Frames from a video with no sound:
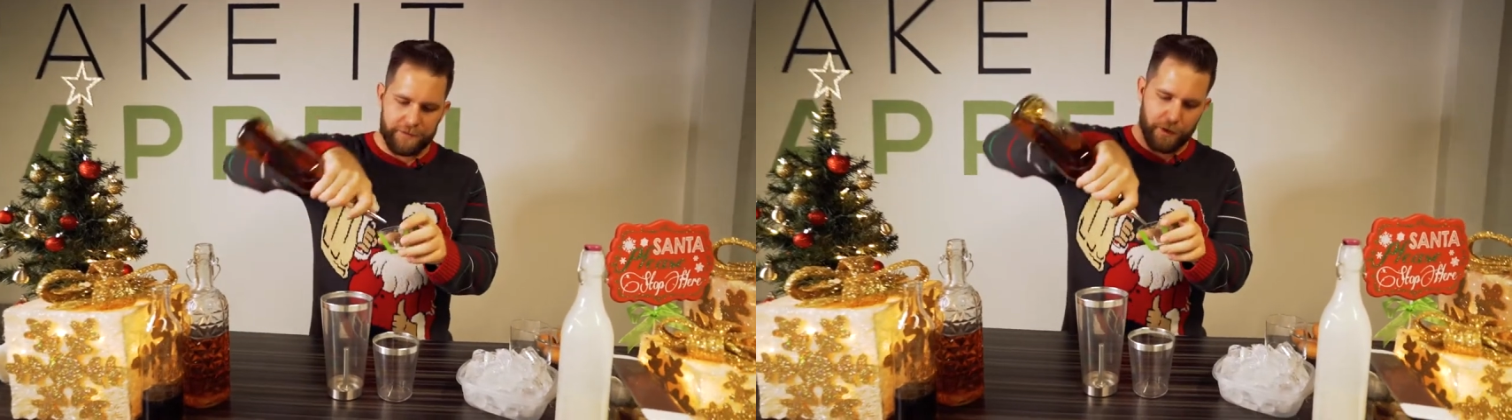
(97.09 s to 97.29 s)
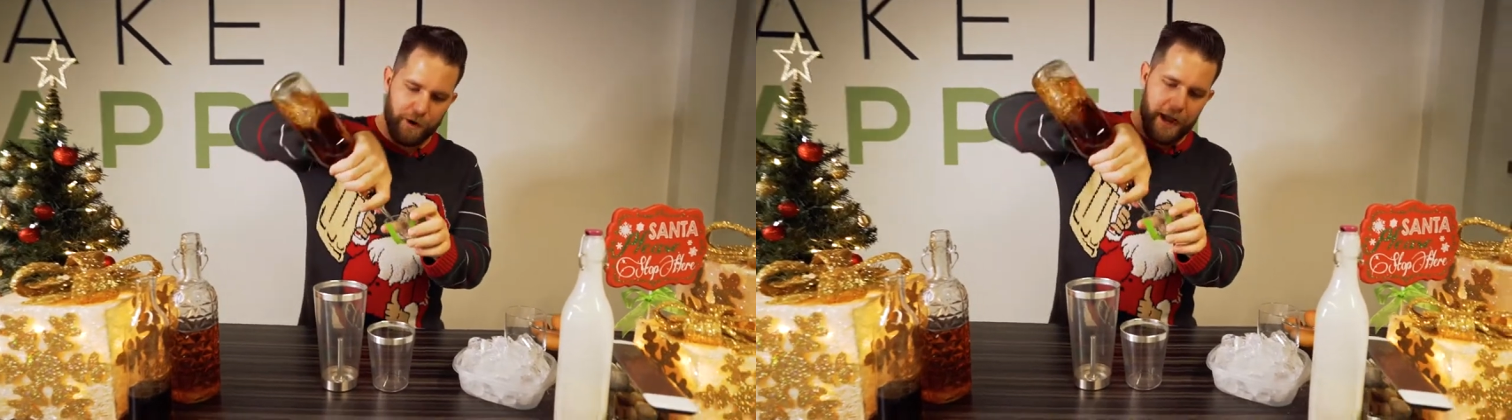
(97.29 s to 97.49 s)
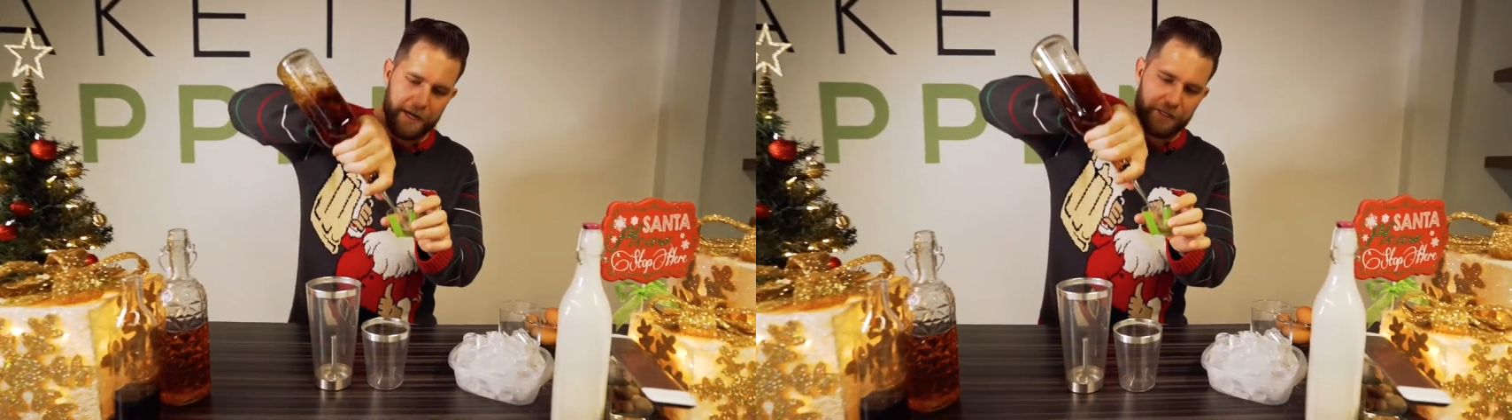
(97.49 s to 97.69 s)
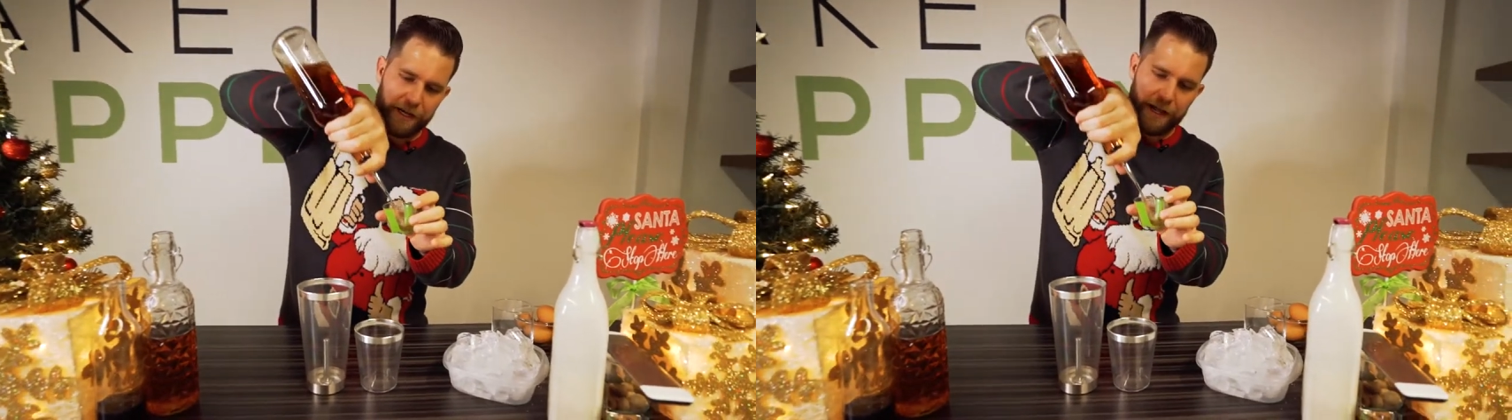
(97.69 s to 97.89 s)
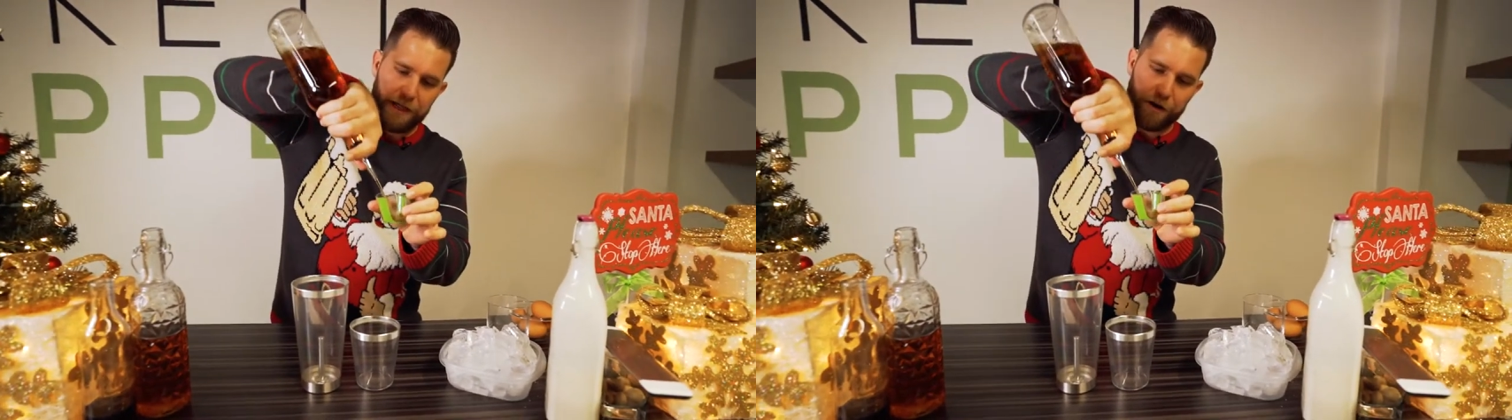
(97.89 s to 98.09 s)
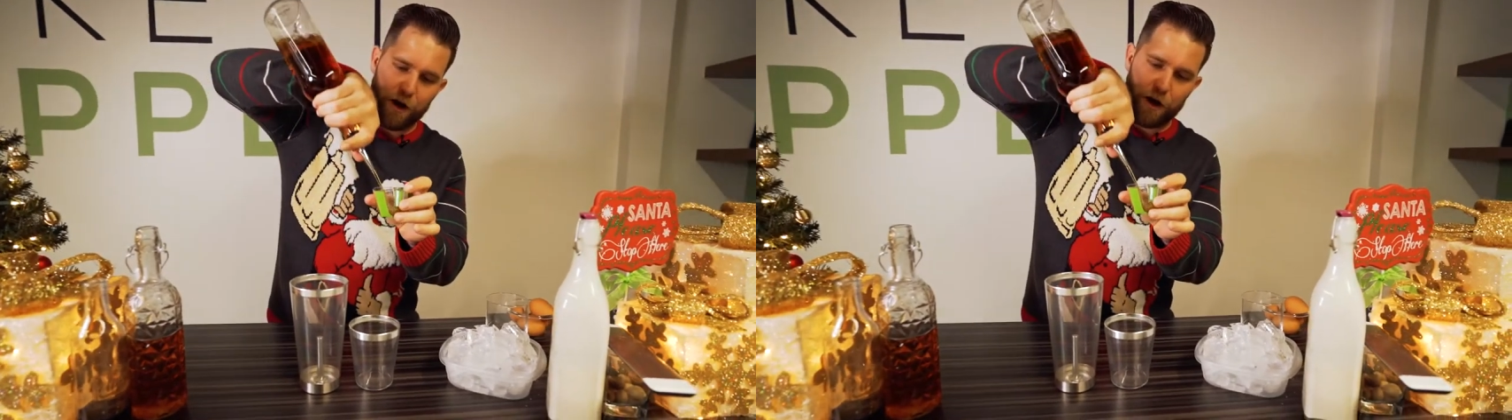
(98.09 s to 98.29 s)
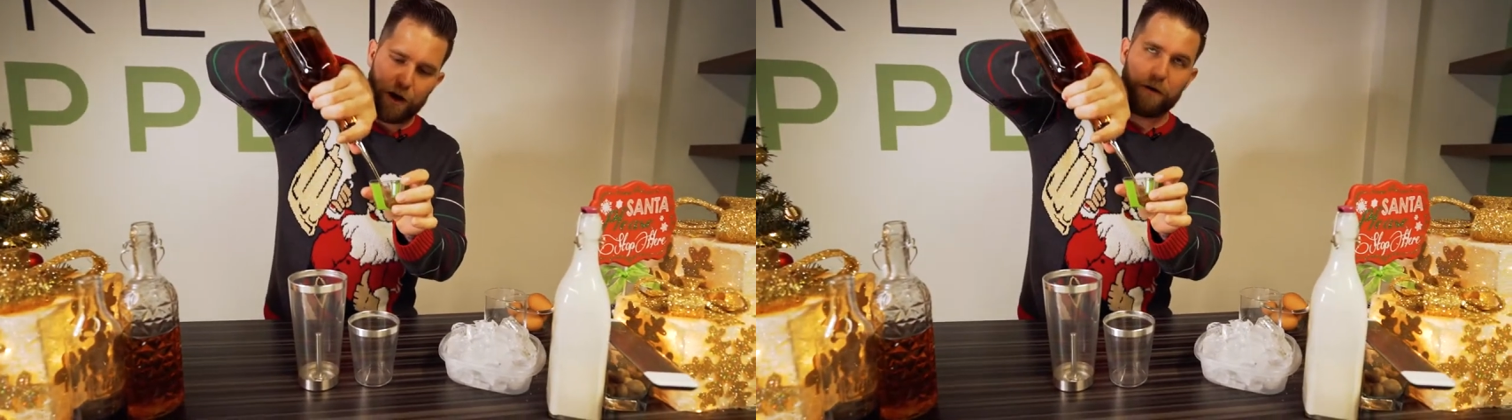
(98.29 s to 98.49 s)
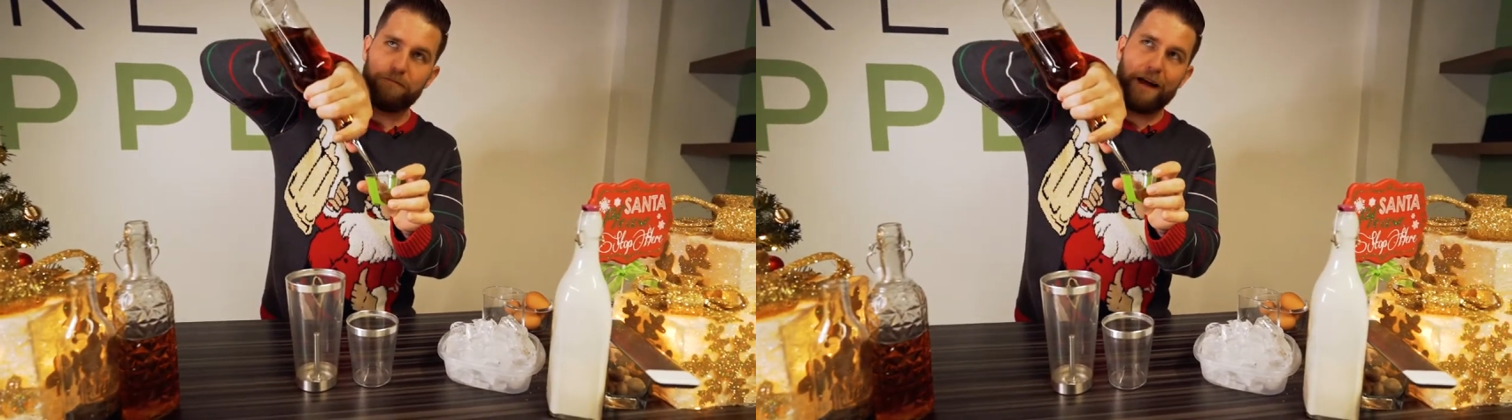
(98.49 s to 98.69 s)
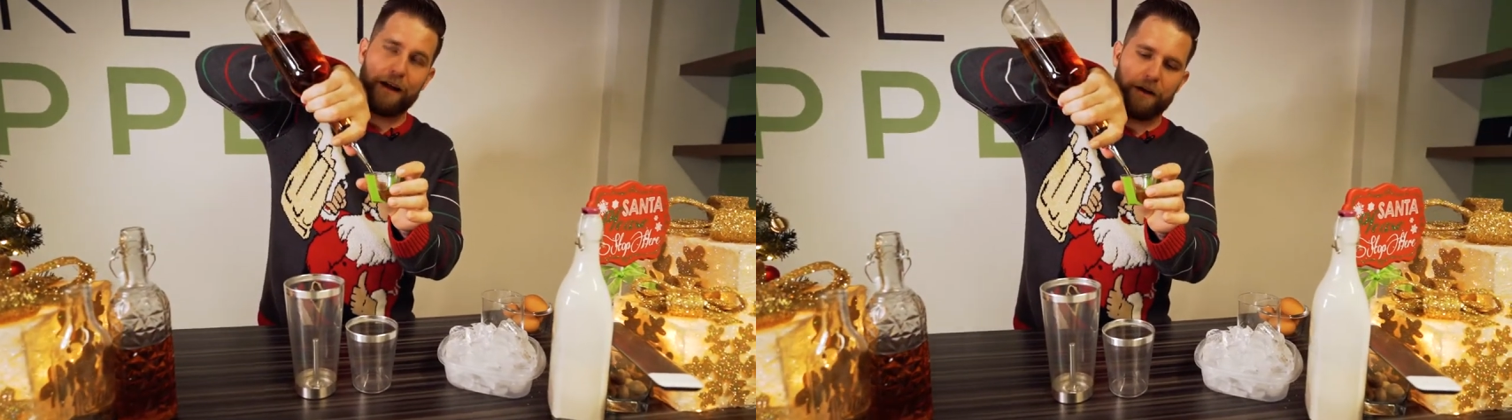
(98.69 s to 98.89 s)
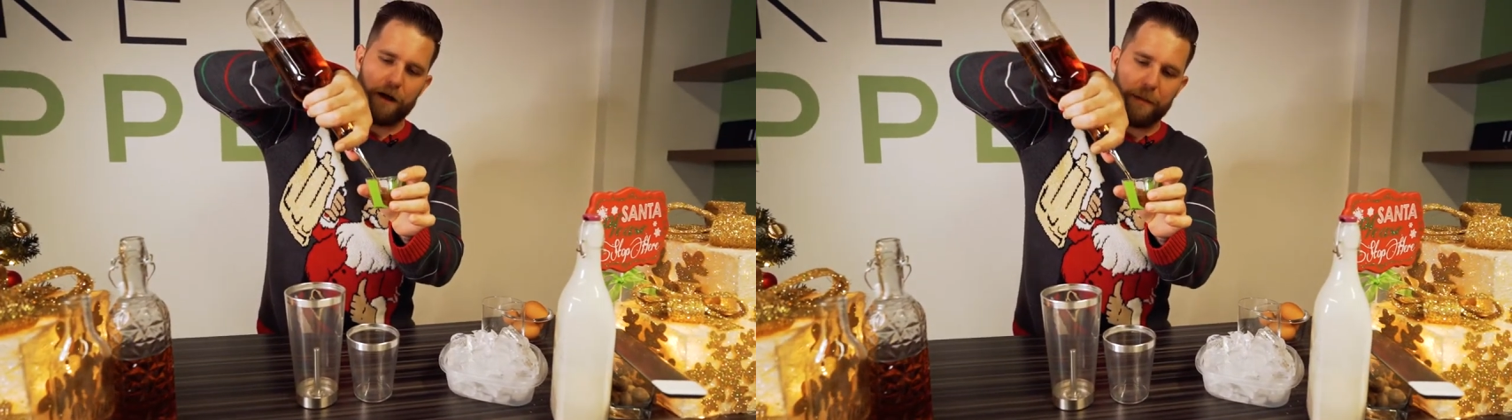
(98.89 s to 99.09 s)
So we're actually gonna throw, I
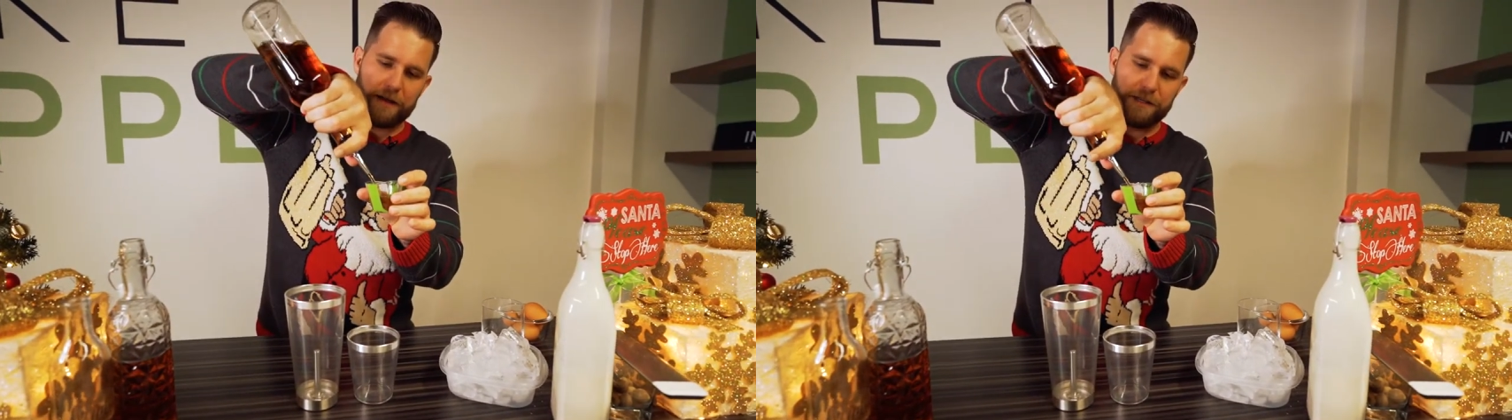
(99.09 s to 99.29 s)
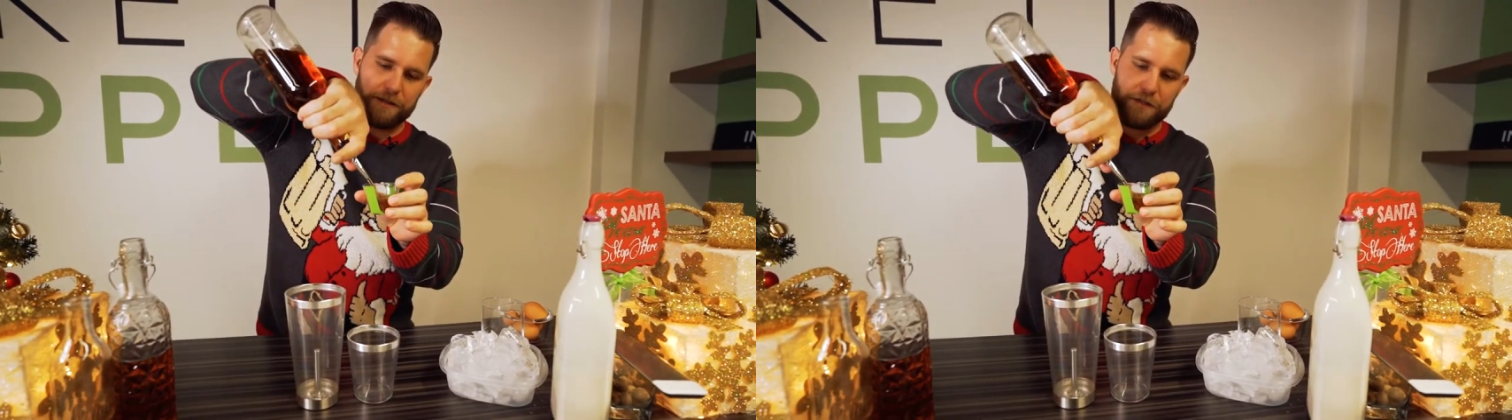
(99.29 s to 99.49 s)
don't know, about